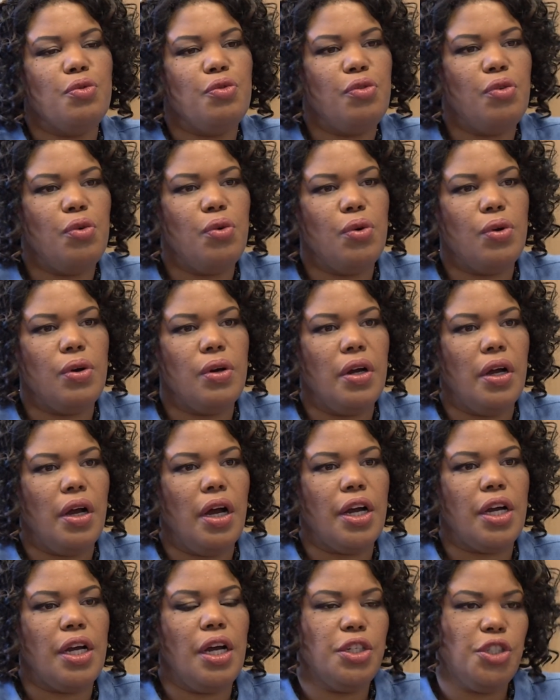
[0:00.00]
for
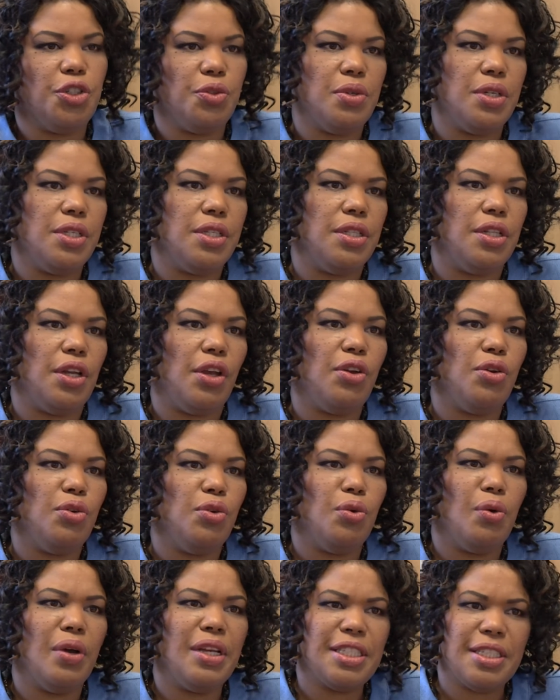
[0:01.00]
countries in the
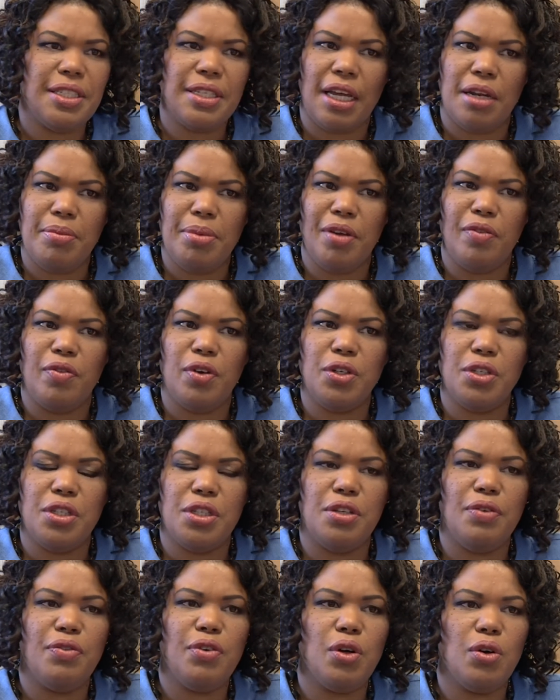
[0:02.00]
EU, it's got to be a very
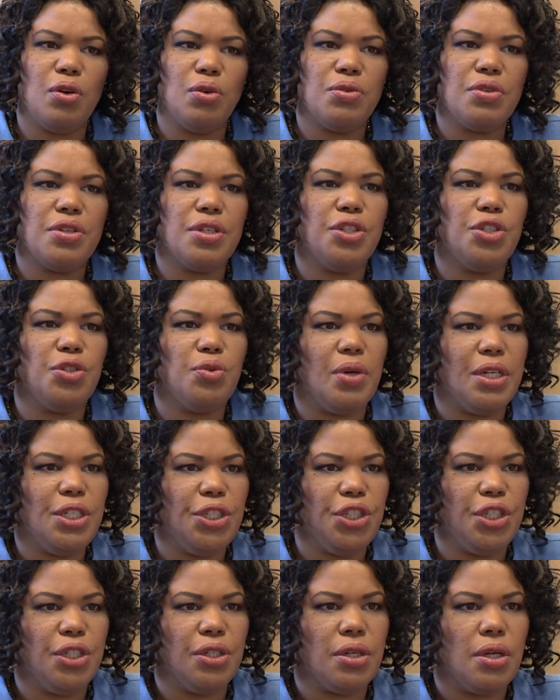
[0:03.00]
difficult
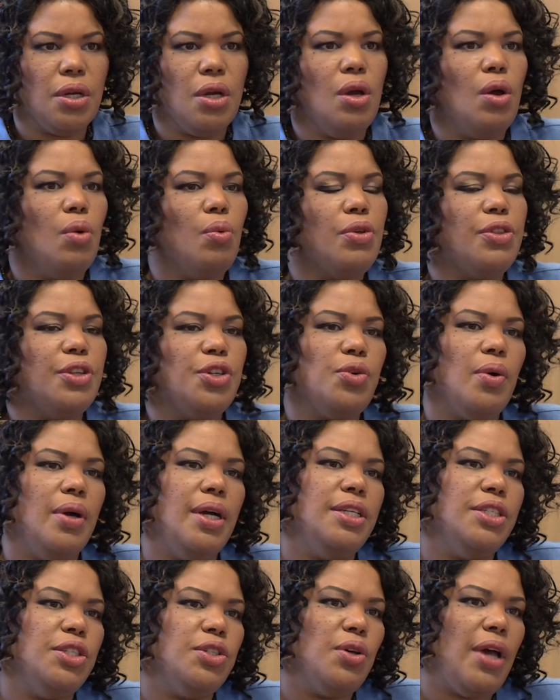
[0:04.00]
situation with
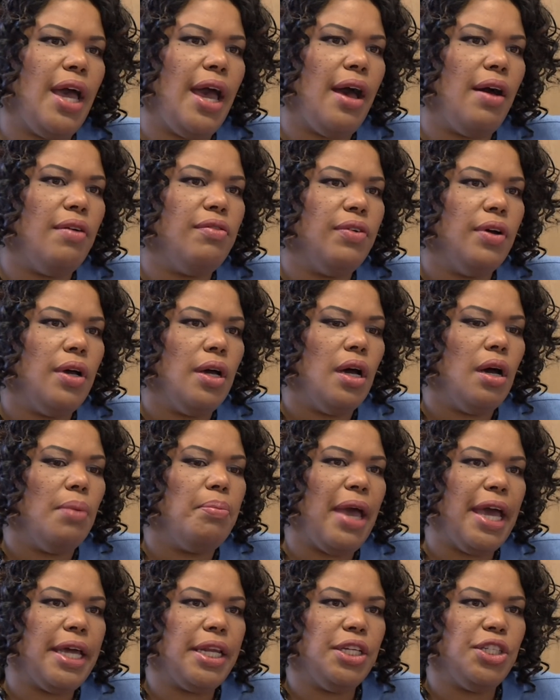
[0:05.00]
trying to
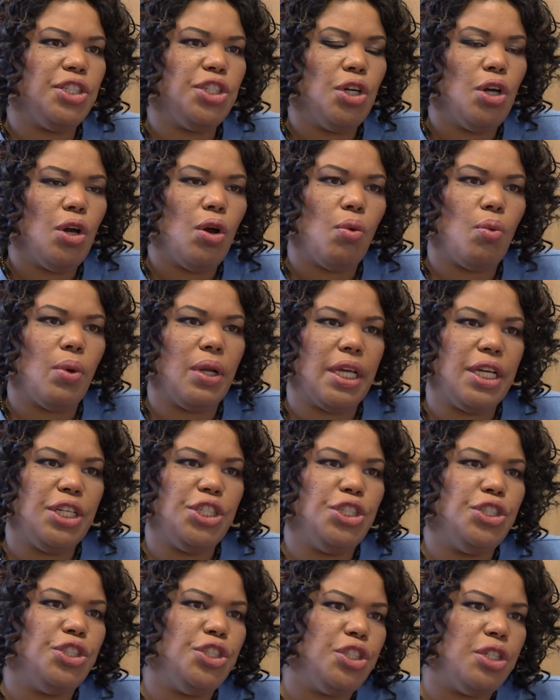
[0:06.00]
manage
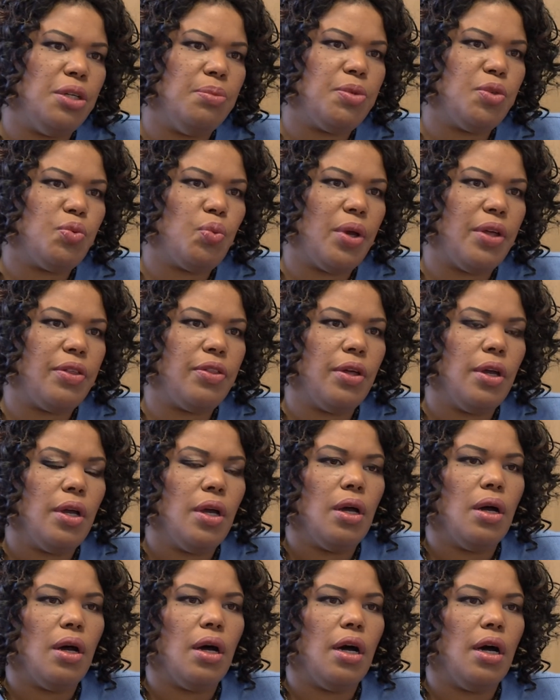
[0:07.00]
relationships with
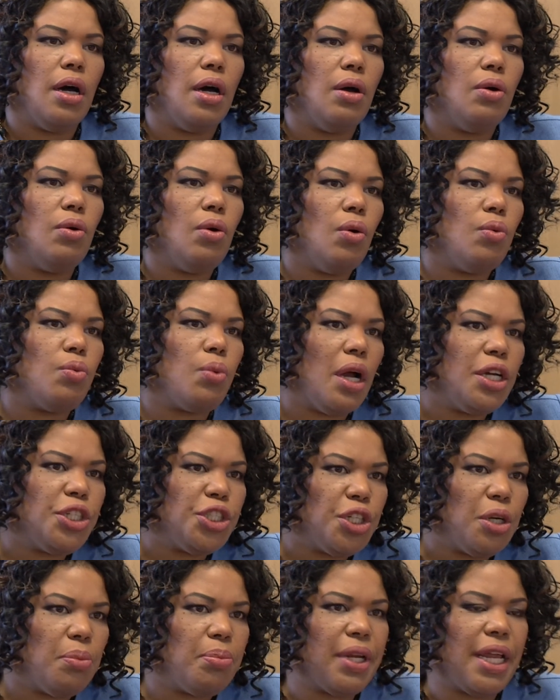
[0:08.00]

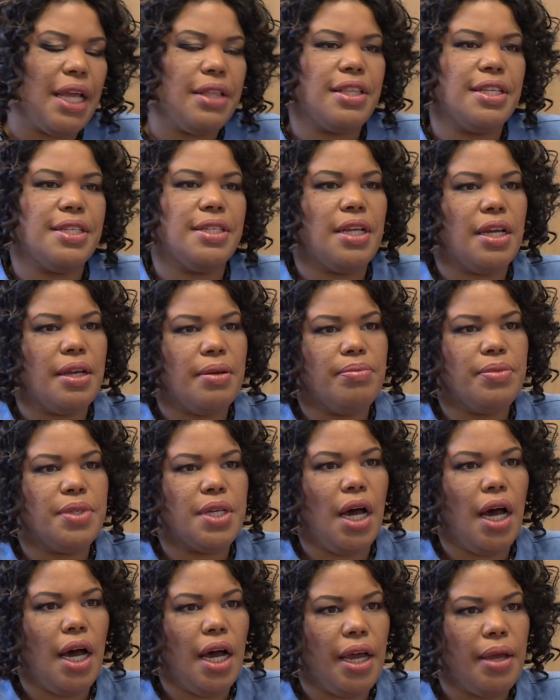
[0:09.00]
Russia, but at the same
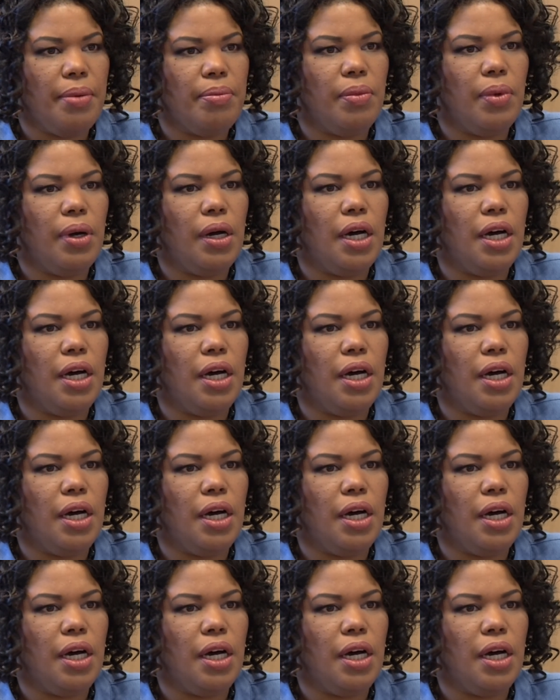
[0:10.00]
time